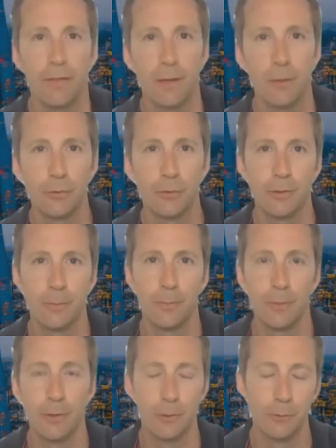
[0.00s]
it also
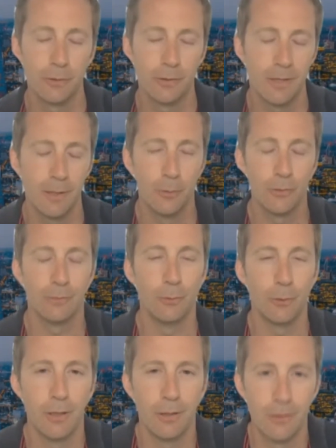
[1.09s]
you can also say what
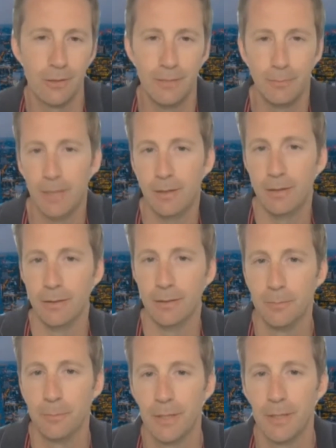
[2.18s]
you're going to just leave behind,
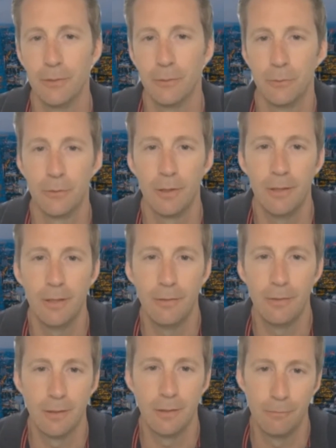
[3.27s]
because also
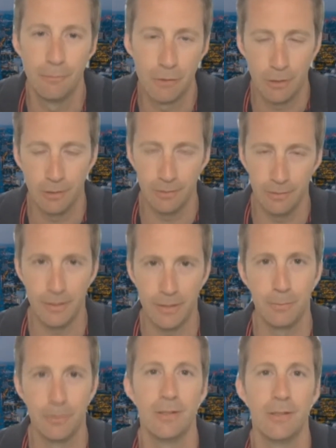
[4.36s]
there's a lot of return on
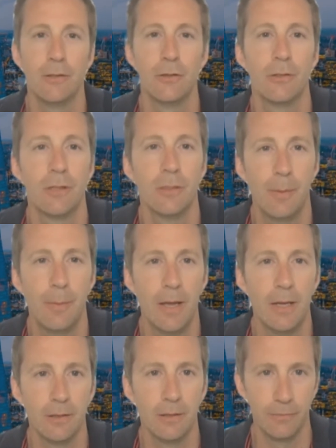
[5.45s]
investment decisions to be
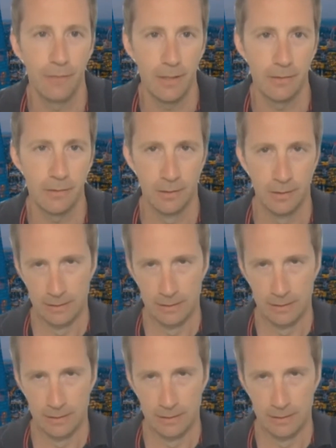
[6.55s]
made, and if there's